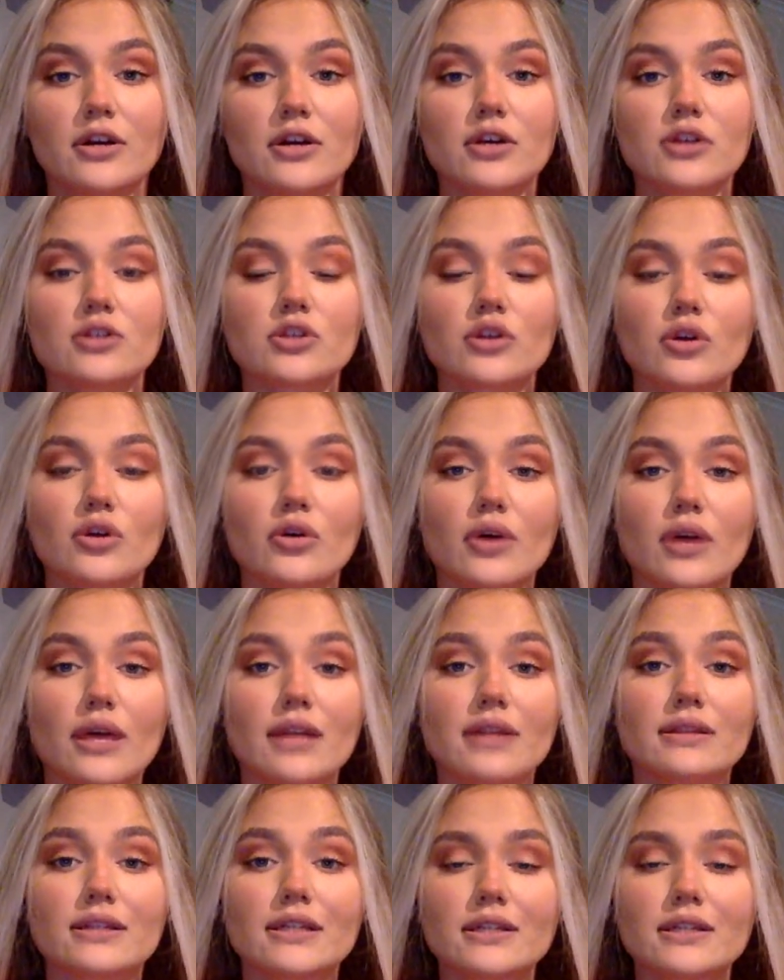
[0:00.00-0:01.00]
So
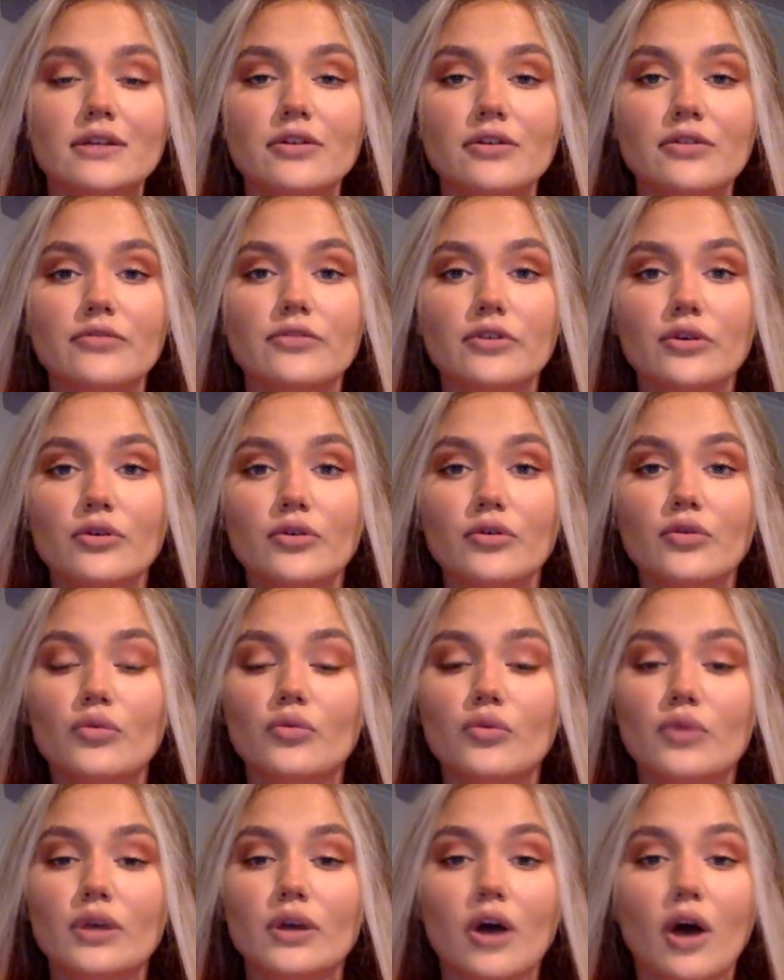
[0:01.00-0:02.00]
in linear view,
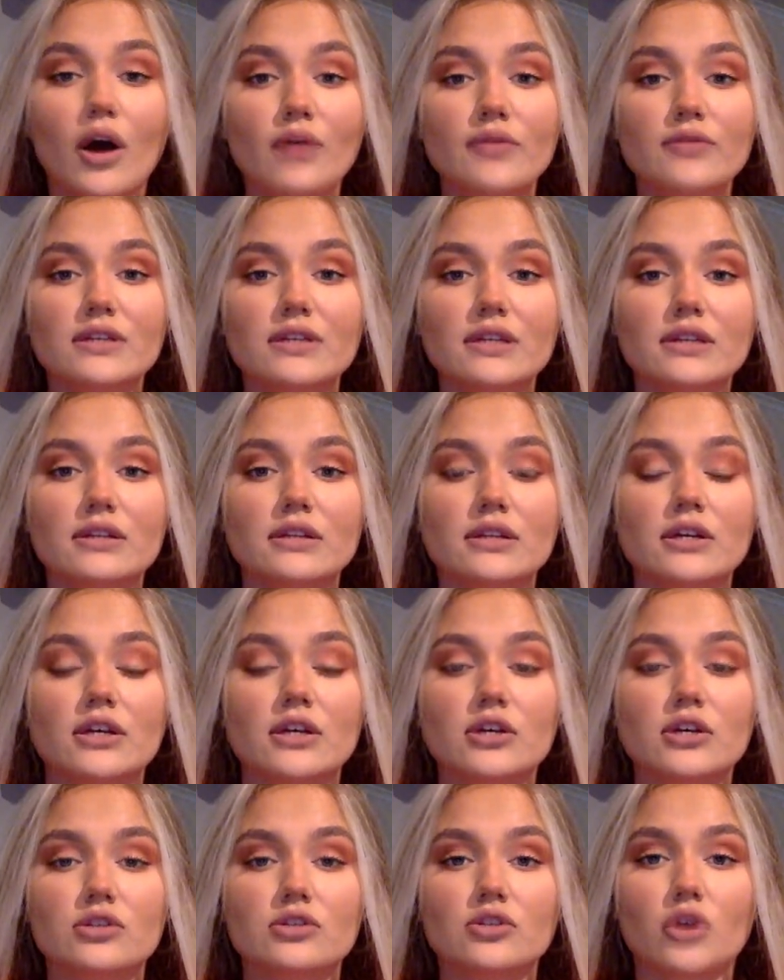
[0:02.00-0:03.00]
we often
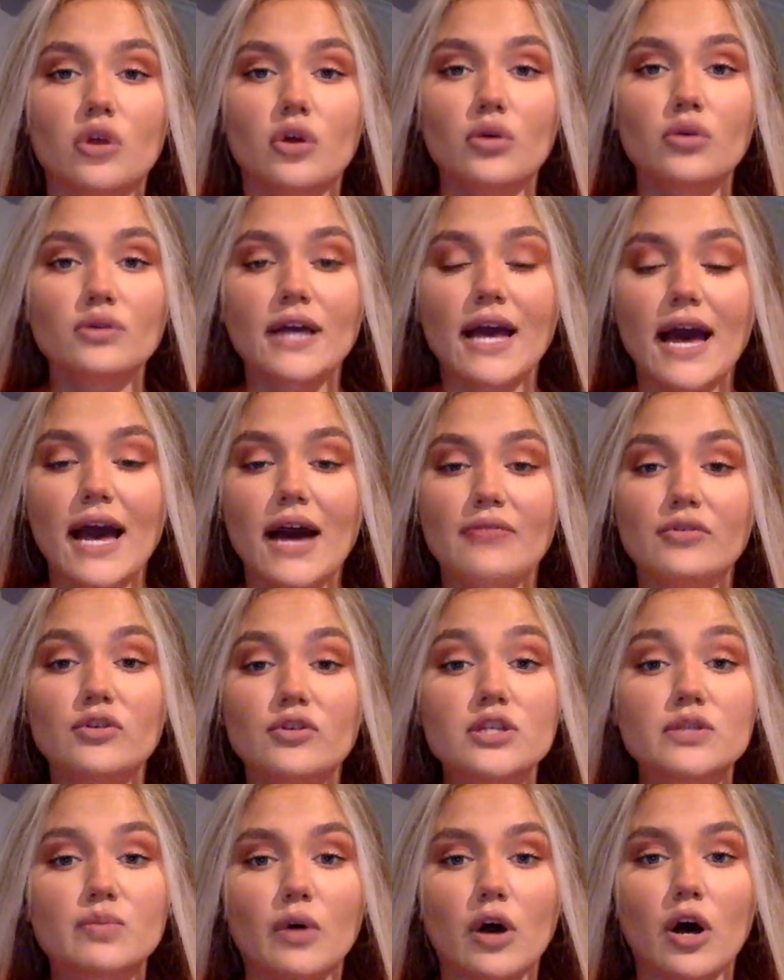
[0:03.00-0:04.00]
don't have a
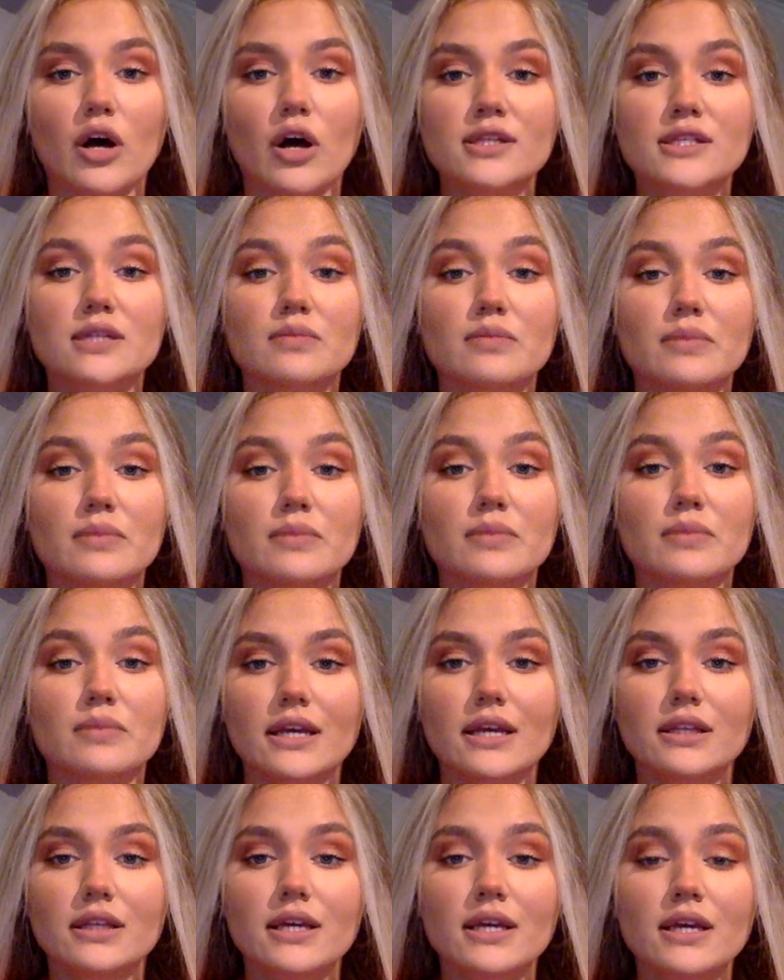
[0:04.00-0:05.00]
response
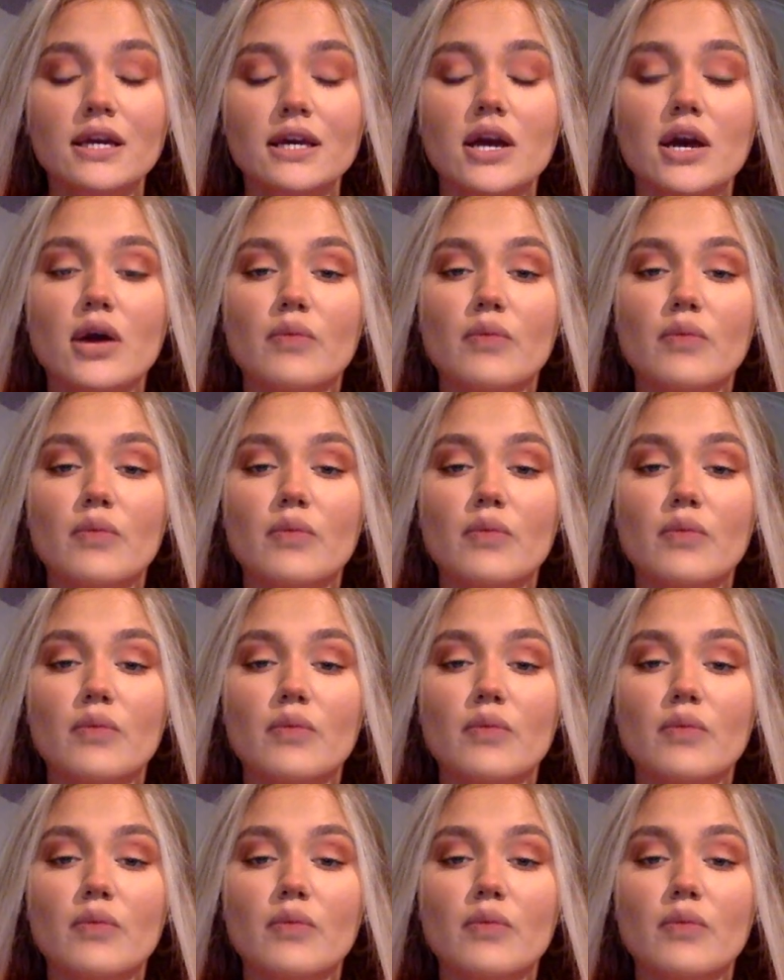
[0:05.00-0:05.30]
immediately,